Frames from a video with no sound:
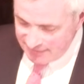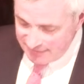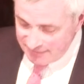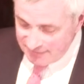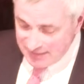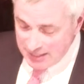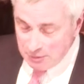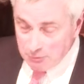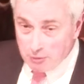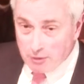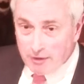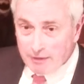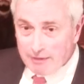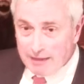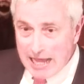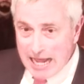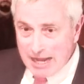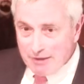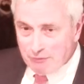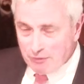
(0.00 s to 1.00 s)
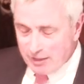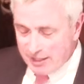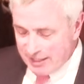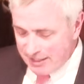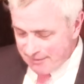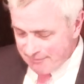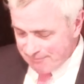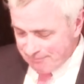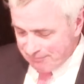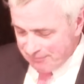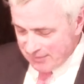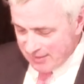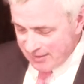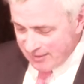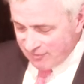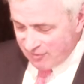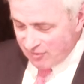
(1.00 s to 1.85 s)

They were a lively and